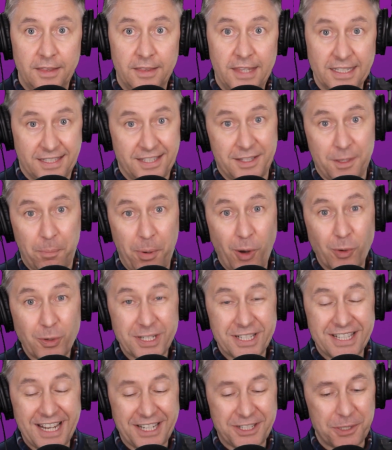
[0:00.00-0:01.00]
This is the
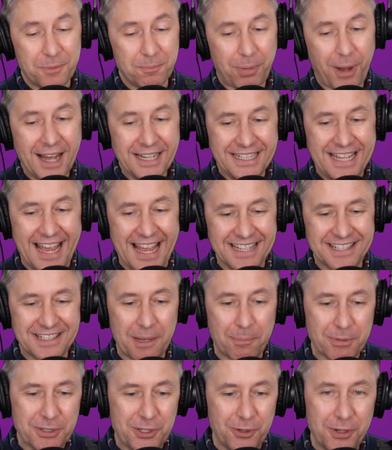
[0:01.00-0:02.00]
bonus section podcast,
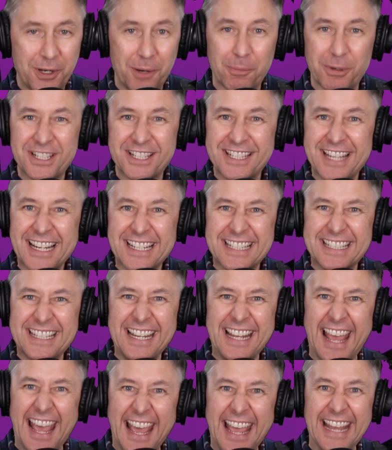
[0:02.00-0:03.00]
episode number
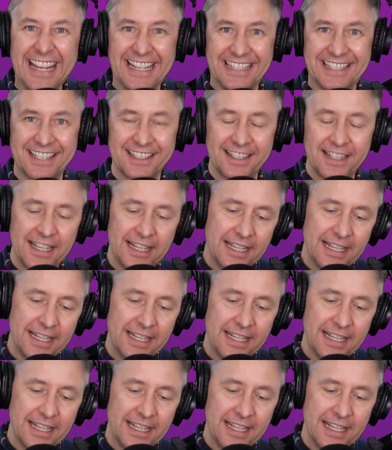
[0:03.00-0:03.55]
68.